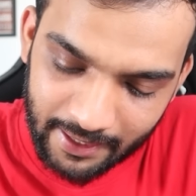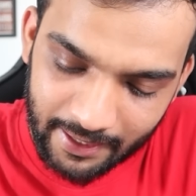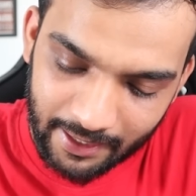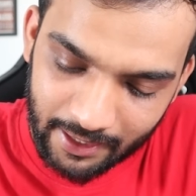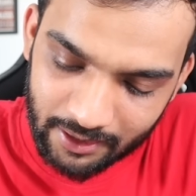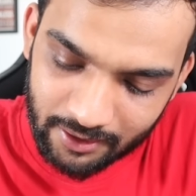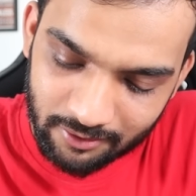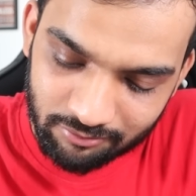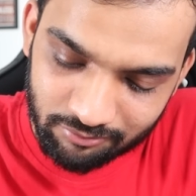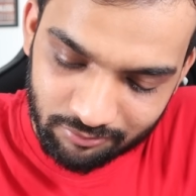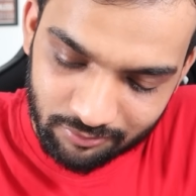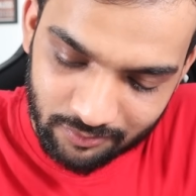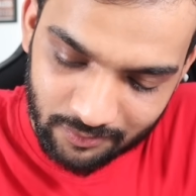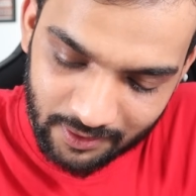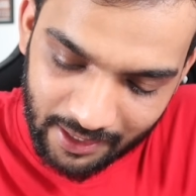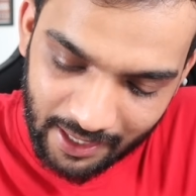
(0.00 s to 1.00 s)
And I'll
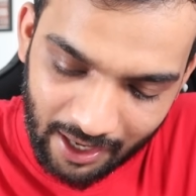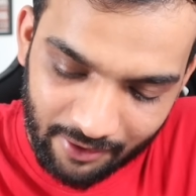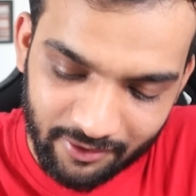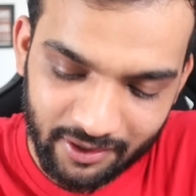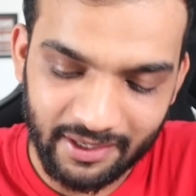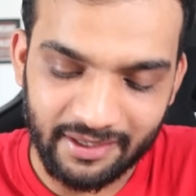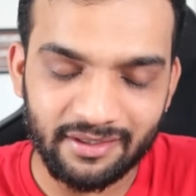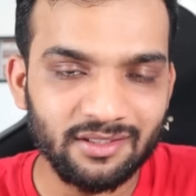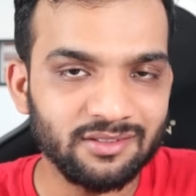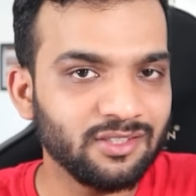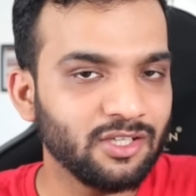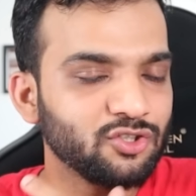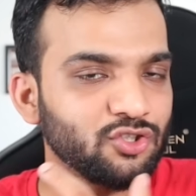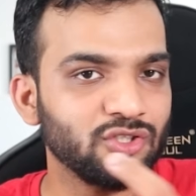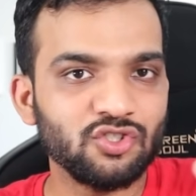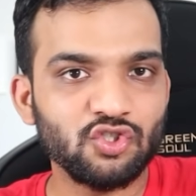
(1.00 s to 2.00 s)
have an
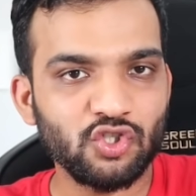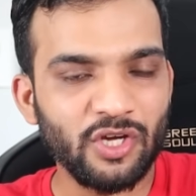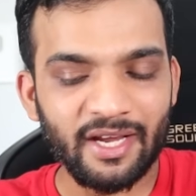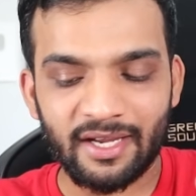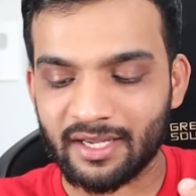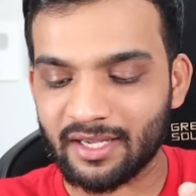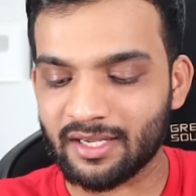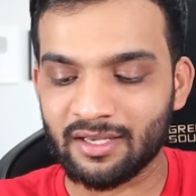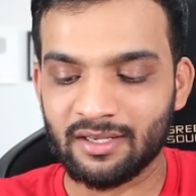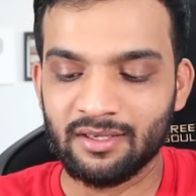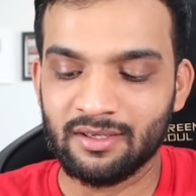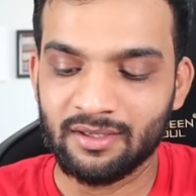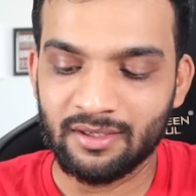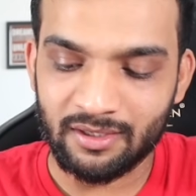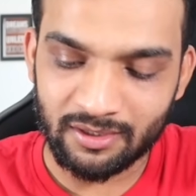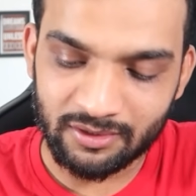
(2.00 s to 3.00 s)
intersection check.
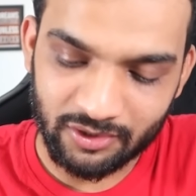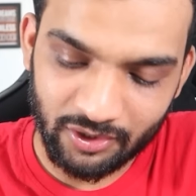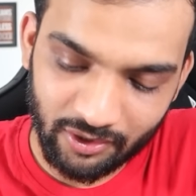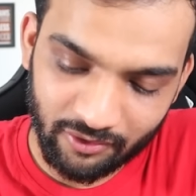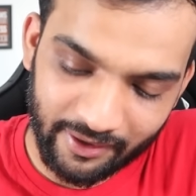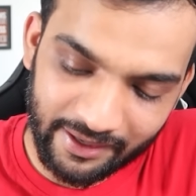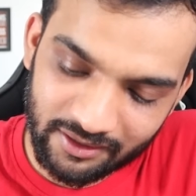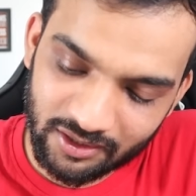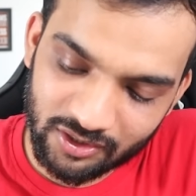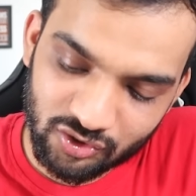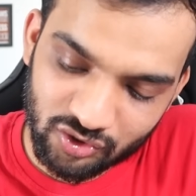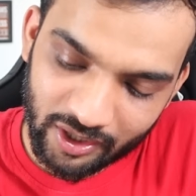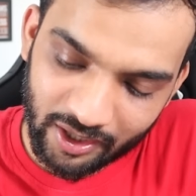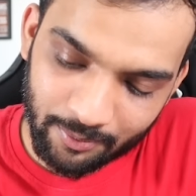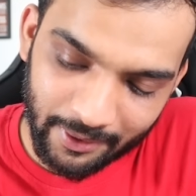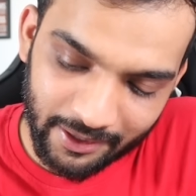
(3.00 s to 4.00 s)
So you can write
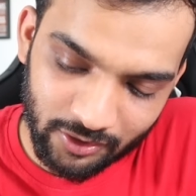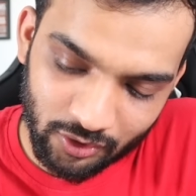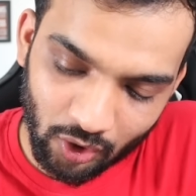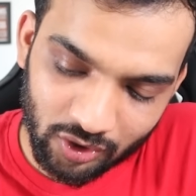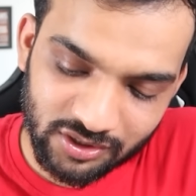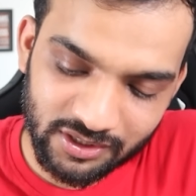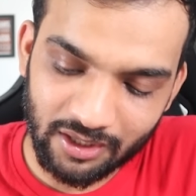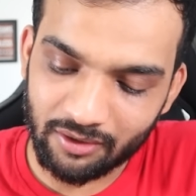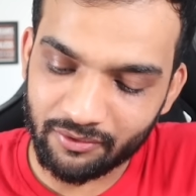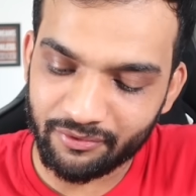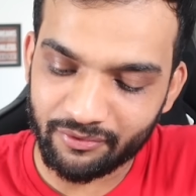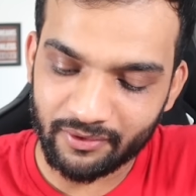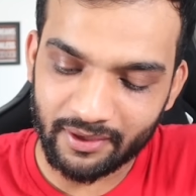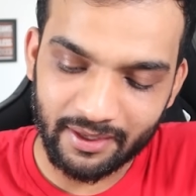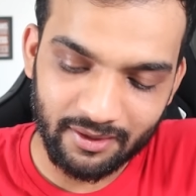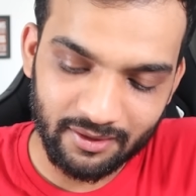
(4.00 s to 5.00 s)
this check by
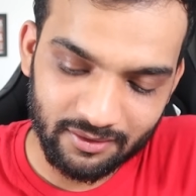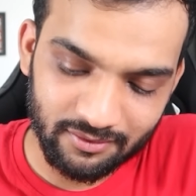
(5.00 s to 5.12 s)
yourself.